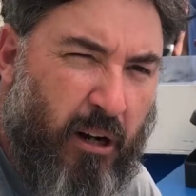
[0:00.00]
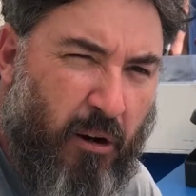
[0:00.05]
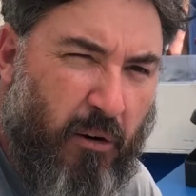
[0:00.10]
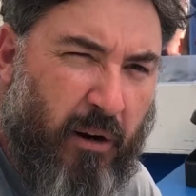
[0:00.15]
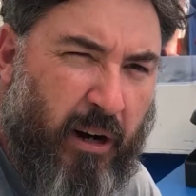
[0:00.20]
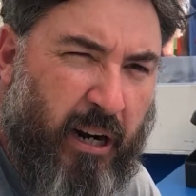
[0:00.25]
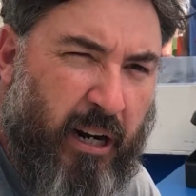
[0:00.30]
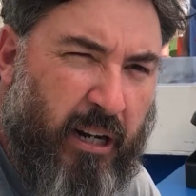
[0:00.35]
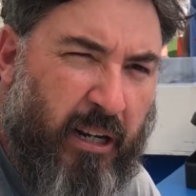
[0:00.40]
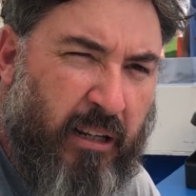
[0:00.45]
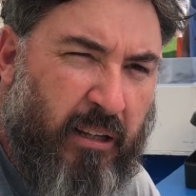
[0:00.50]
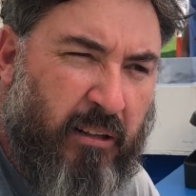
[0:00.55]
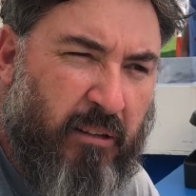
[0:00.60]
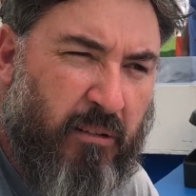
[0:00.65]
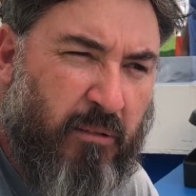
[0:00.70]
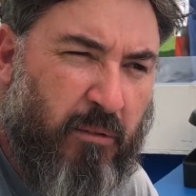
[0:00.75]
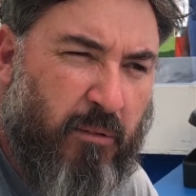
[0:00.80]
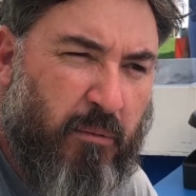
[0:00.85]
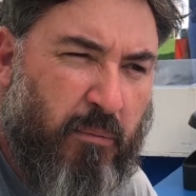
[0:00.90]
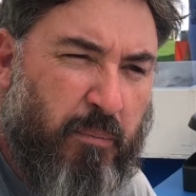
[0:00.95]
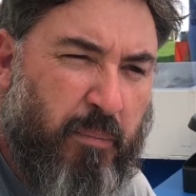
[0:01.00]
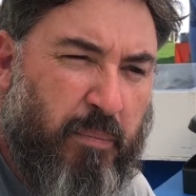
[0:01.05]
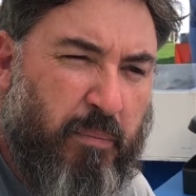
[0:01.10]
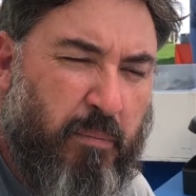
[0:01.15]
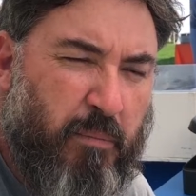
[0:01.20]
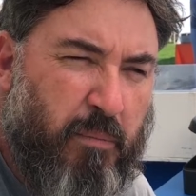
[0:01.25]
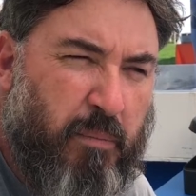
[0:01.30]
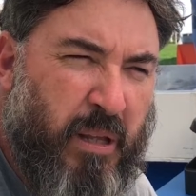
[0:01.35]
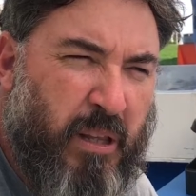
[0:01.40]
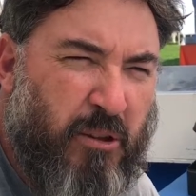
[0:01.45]
already
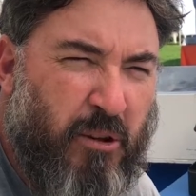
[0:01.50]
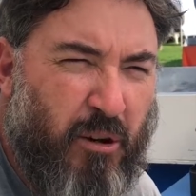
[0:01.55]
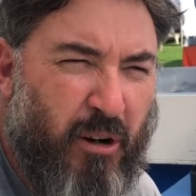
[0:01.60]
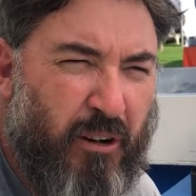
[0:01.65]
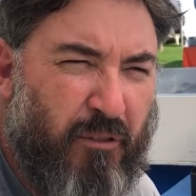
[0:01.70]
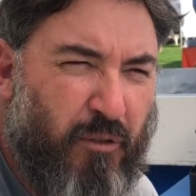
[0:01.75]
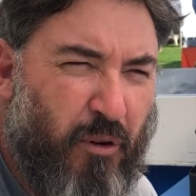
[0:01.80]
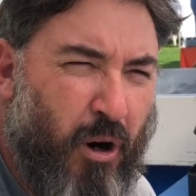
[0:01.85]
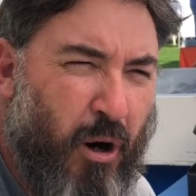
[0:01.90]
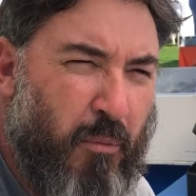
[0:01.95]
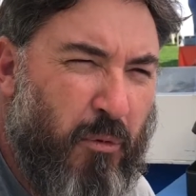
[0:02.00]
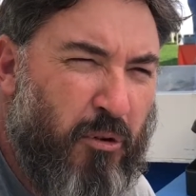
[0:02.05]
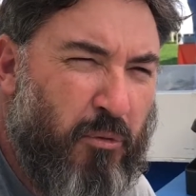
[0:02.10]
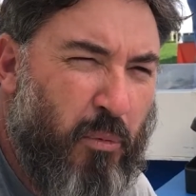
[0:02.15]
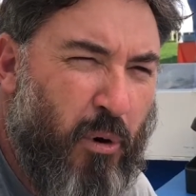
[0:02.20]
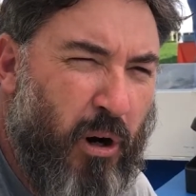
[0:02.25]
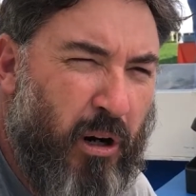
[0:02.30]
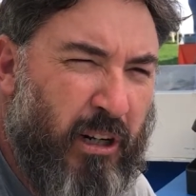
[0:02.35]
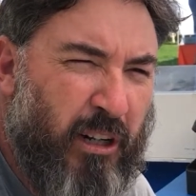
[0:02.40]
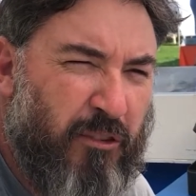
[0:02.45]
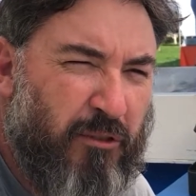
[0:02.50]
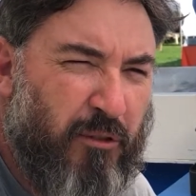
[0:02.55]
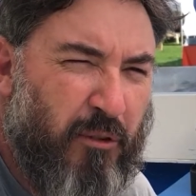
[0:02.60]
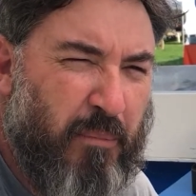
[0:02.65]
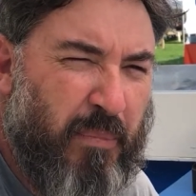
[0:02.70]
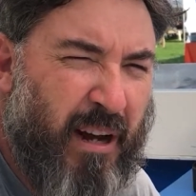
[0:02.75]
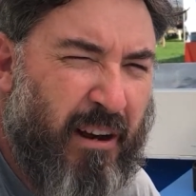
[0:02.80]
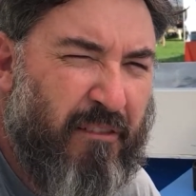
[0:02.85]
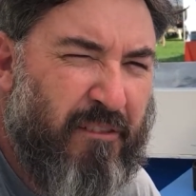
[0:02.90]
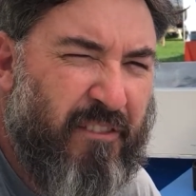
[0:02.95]
been doing farmers markets for
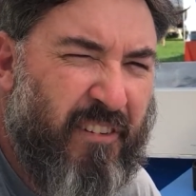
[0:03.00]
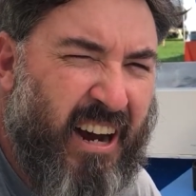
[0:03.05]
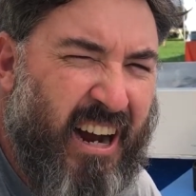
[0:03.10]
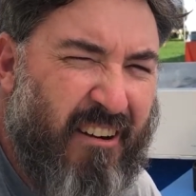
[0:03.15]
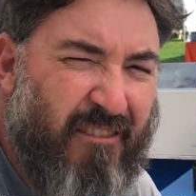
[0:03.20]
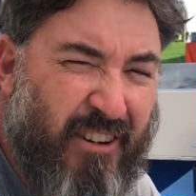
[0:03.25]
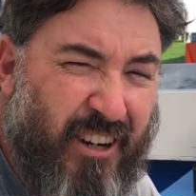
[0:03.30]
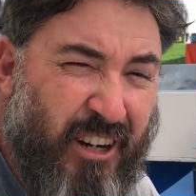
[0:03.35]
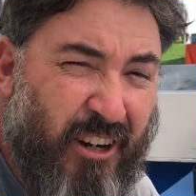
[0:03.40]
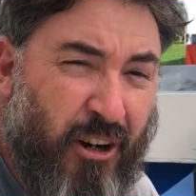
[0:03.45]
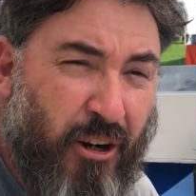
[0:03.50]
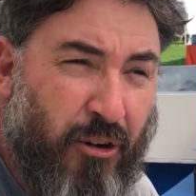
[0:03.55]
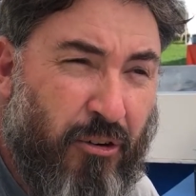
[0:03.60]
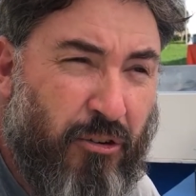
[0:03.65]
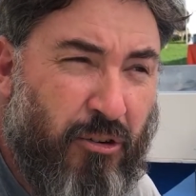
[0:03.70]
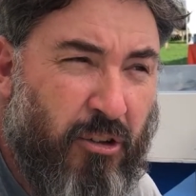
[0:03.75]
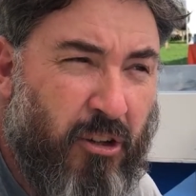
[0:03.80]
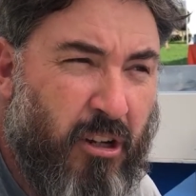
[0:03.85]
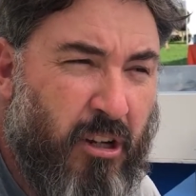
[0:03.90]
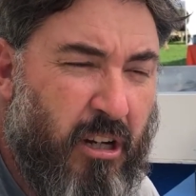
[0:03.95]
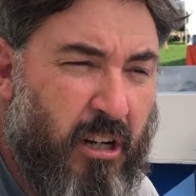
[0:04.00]
about 5 years.